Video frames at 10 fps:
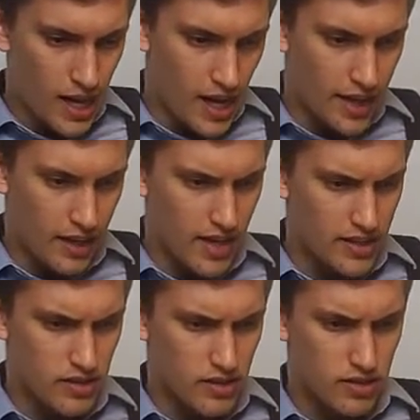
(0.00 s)
and
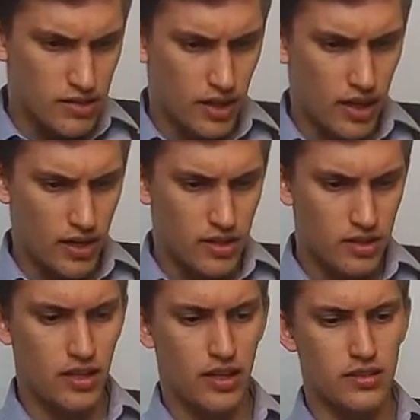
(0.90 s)
let's see
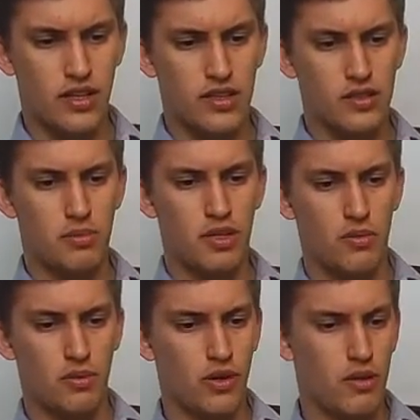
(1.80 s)
the
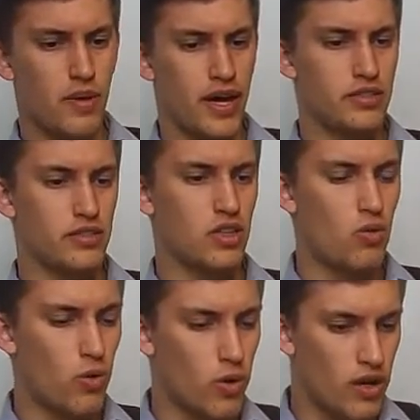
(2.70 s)
ScandiPWA base
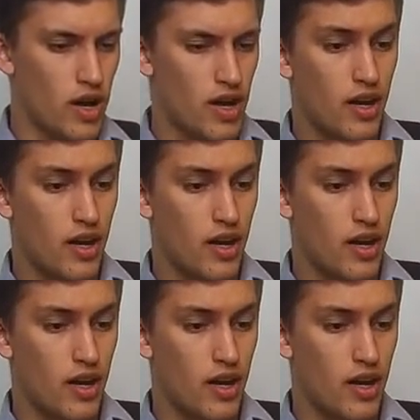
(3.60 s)
core